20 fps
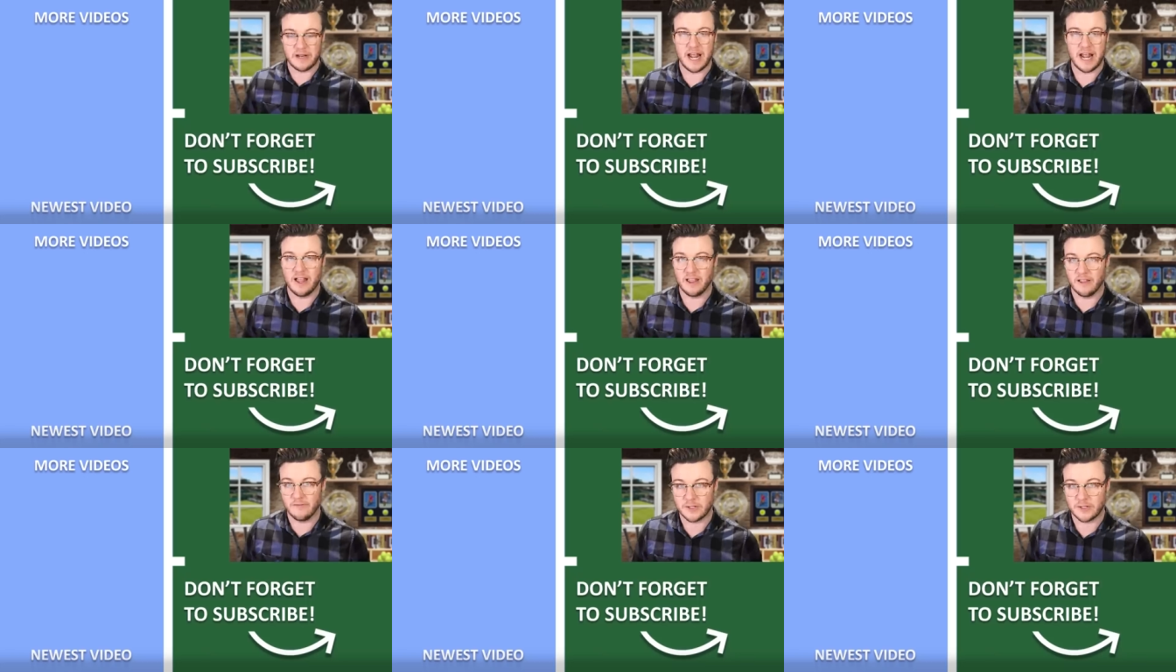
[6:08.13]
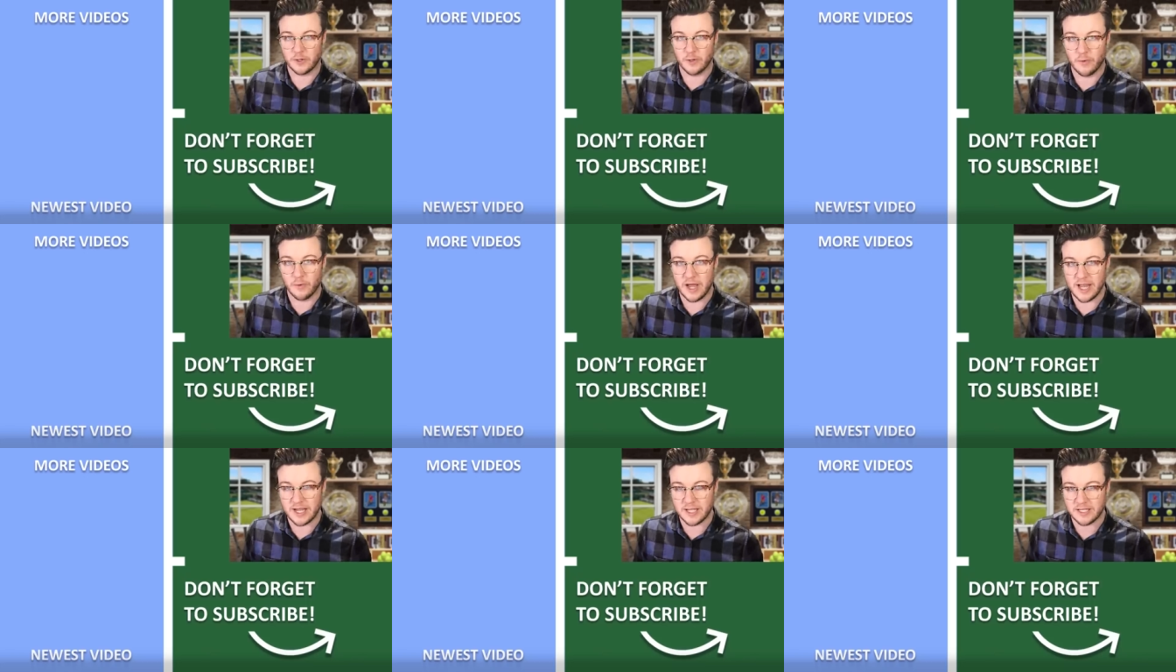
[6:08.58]
been a hell of a
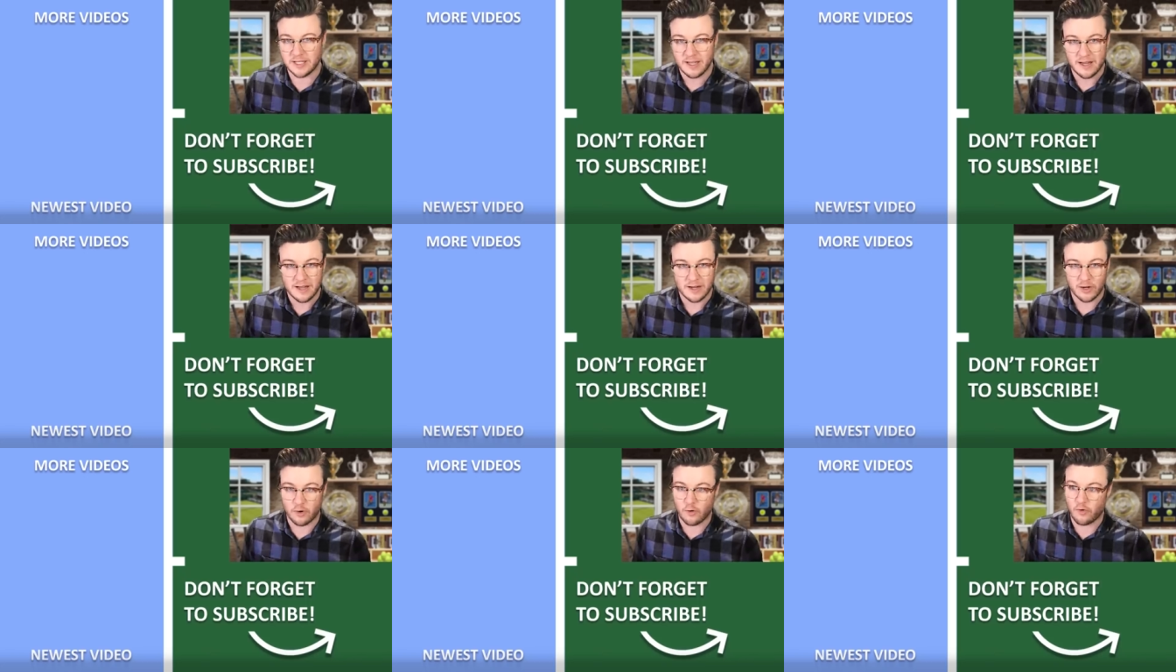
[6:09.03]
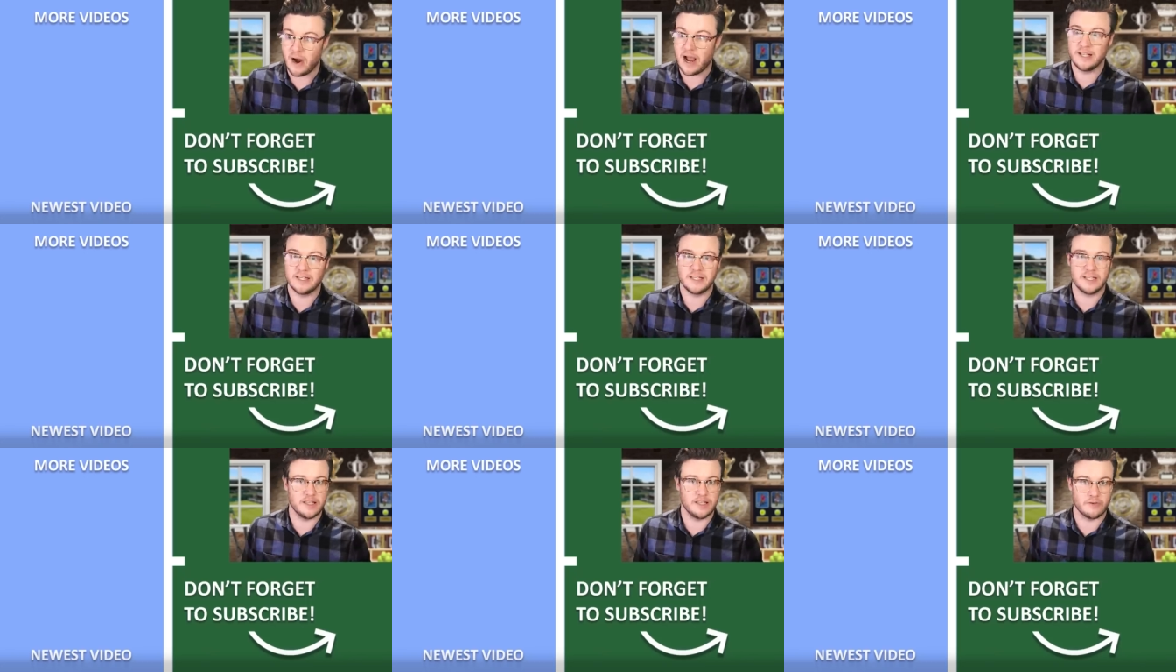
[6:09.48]
2 weeks.
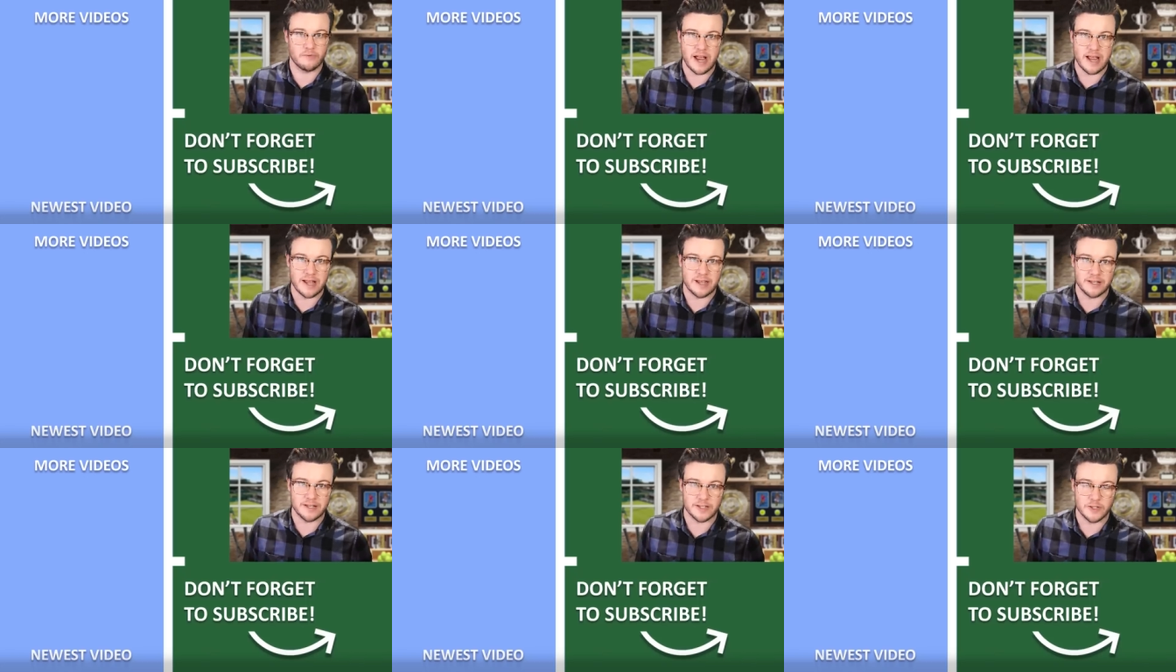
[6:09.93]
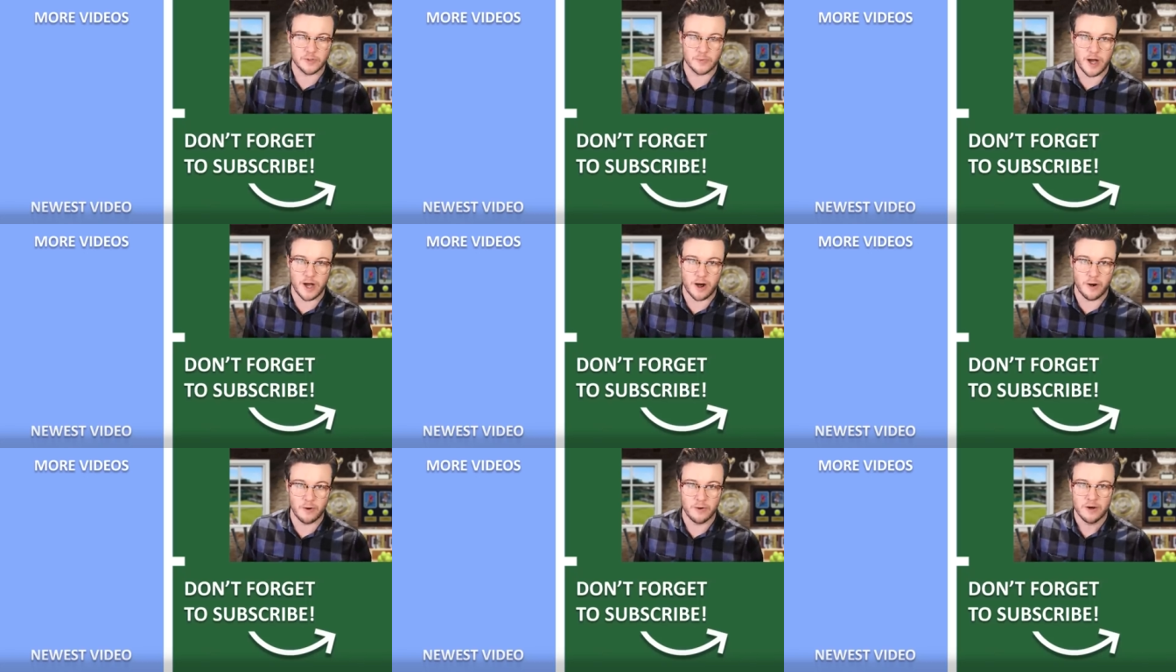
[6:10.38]
Crazy in the rankings as
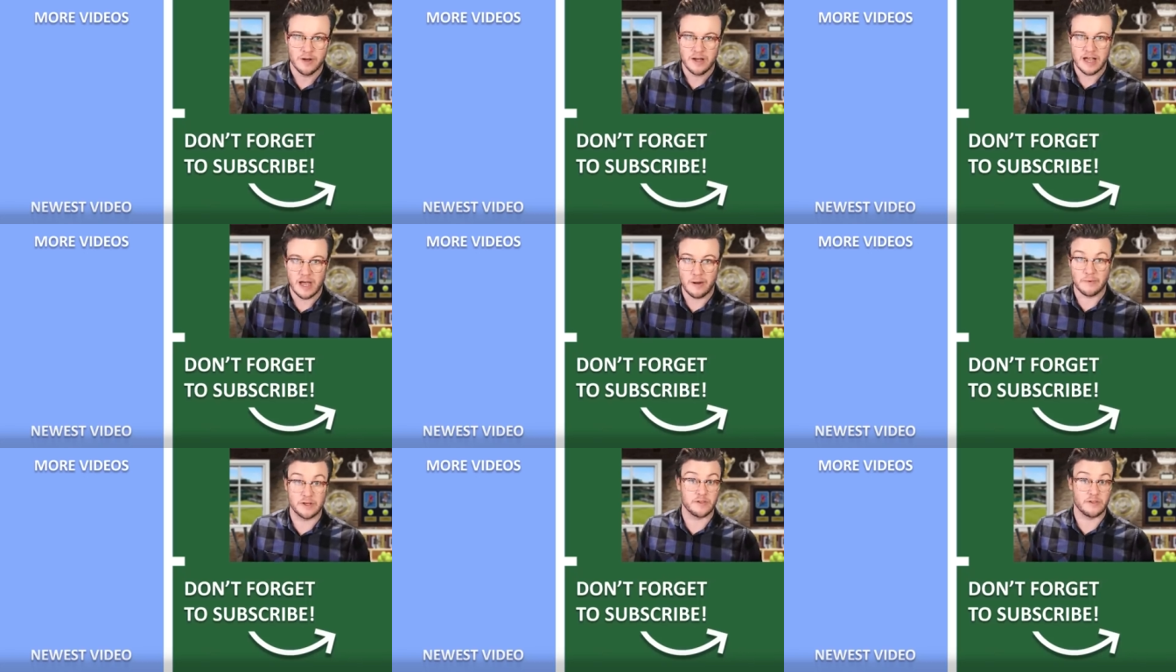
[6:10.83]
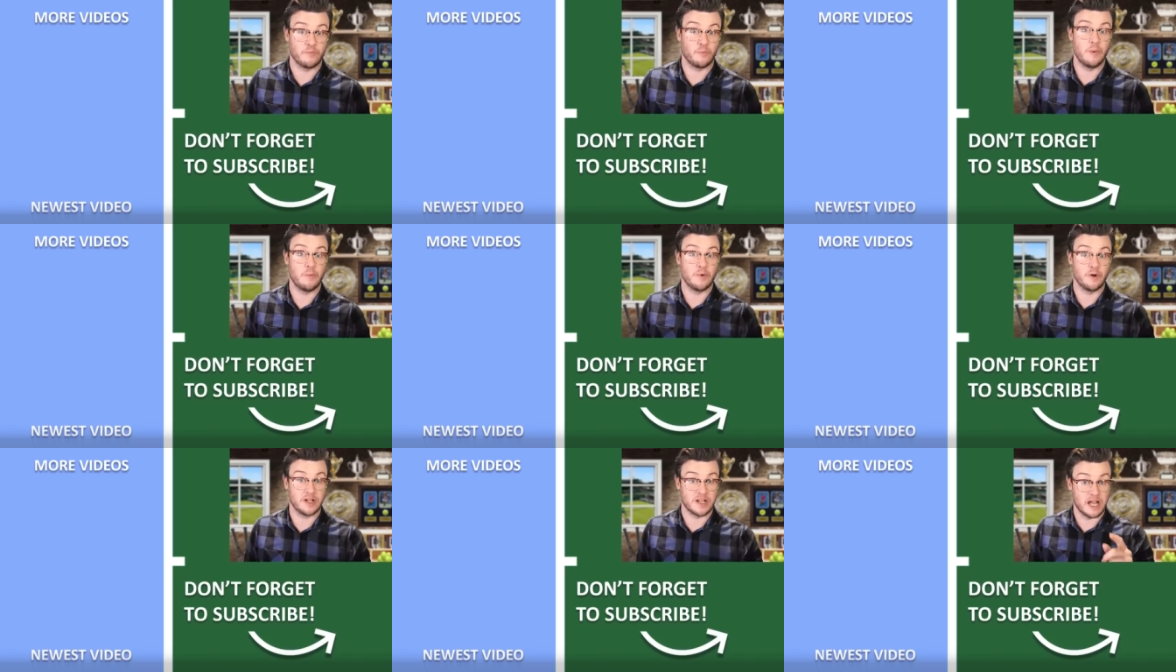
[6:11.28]
well. And we've got the
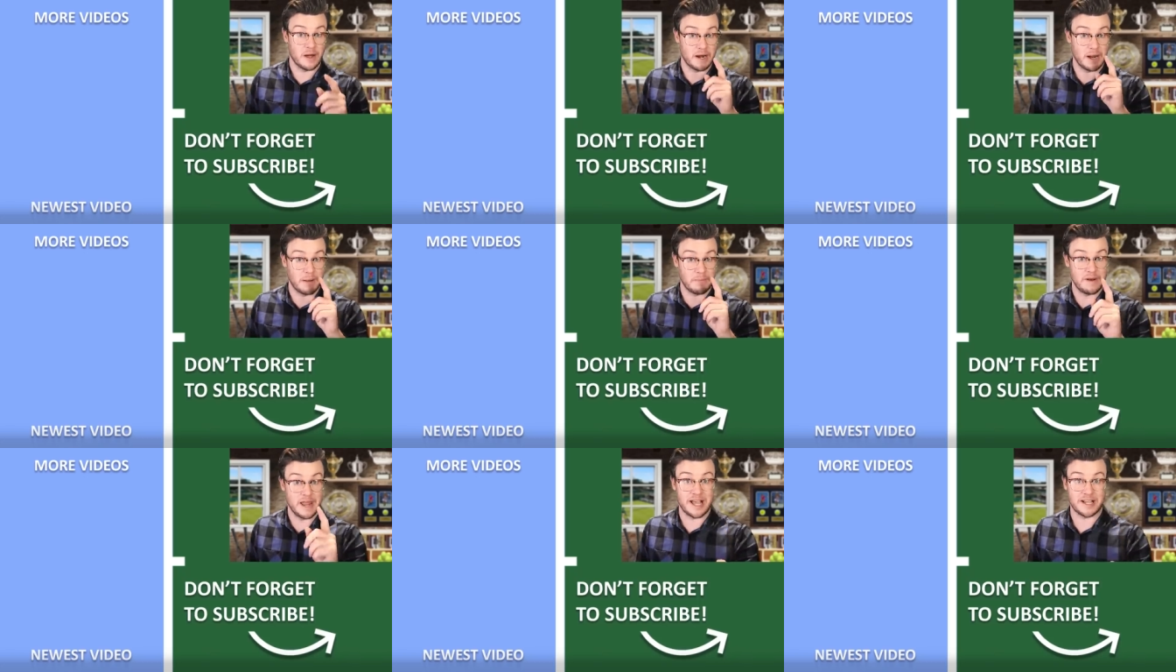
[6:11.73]
Wimbledon coming up